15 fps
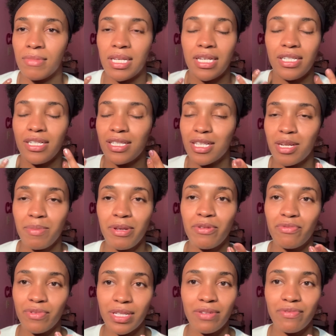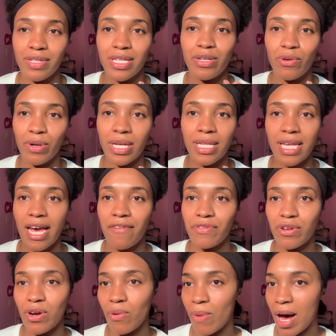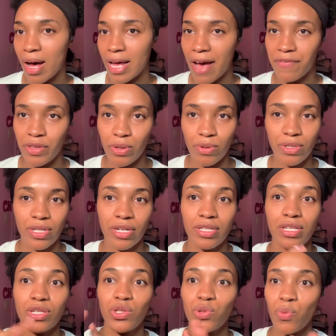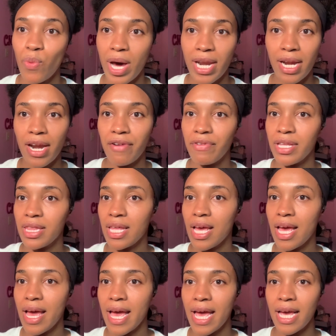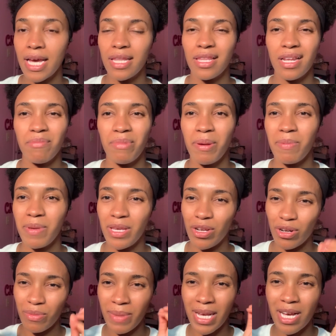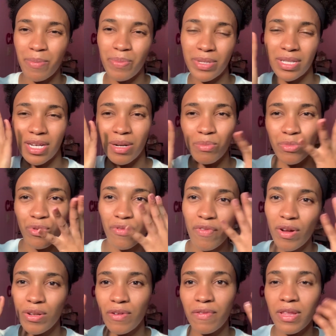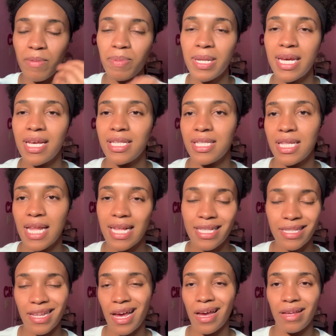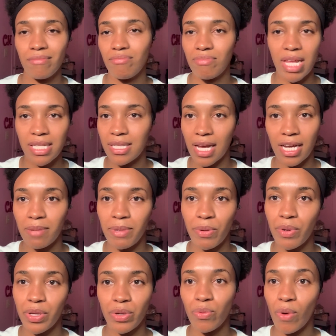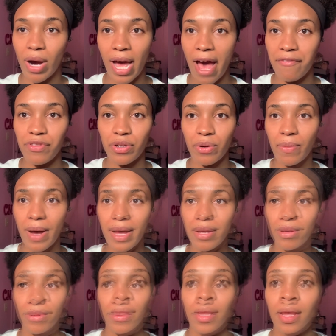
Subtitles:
it's just going to be really, really oily after a while, after you start to sweat and everything, and then maybe your makeup is going to move all over the place, and that's not going to be what you want after a while.